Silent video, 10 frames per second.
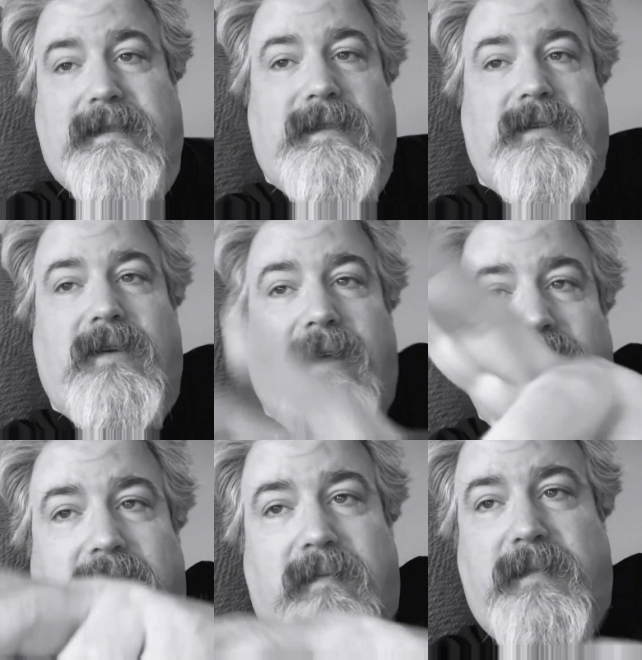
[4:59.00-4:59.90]
Don't have a
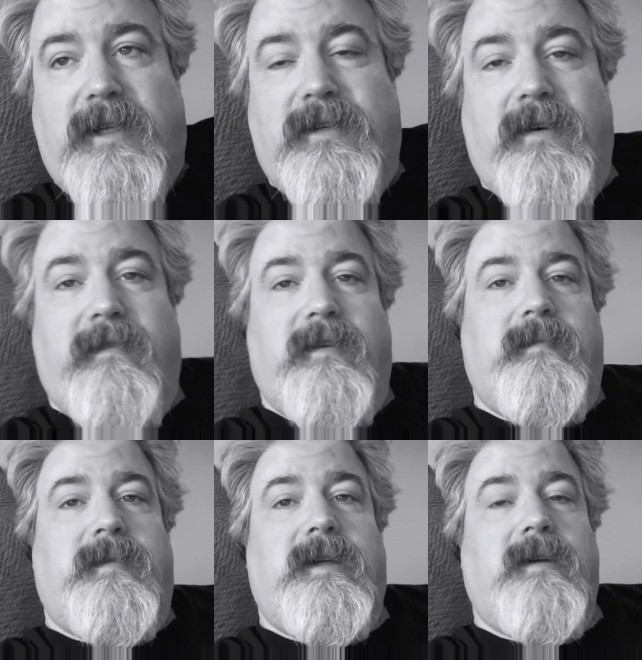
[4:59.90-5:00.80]
good picture of
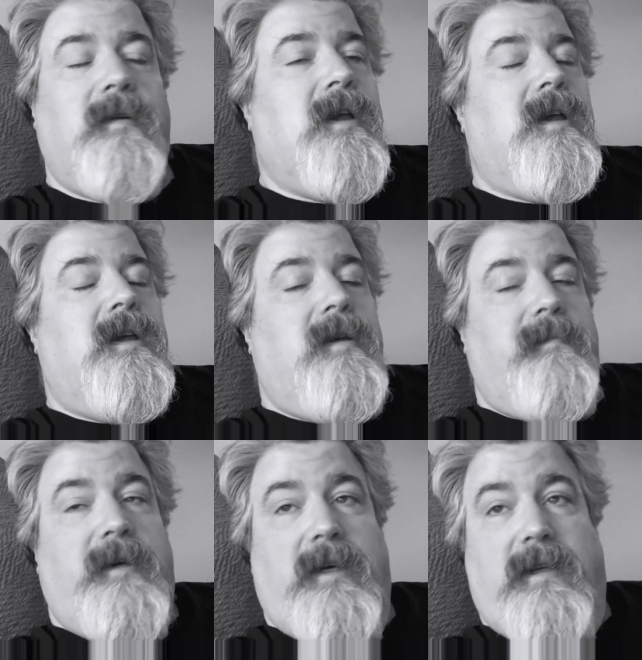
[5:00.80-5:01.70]
him here.
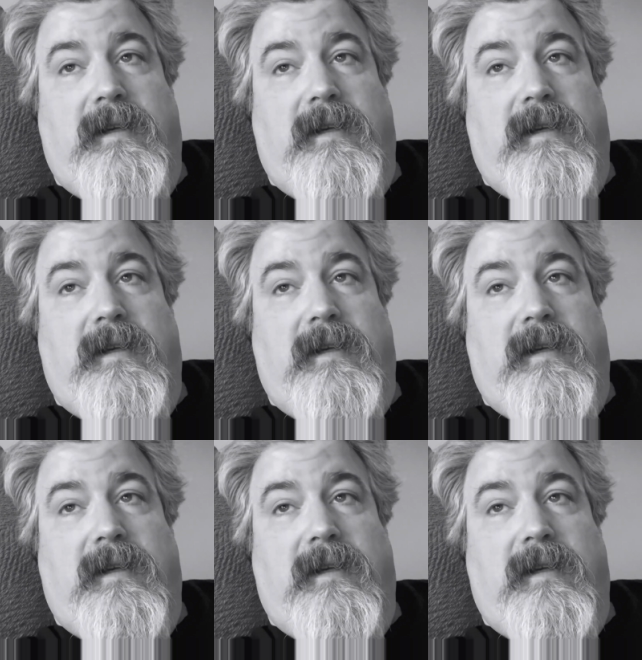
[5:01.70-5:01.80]
But,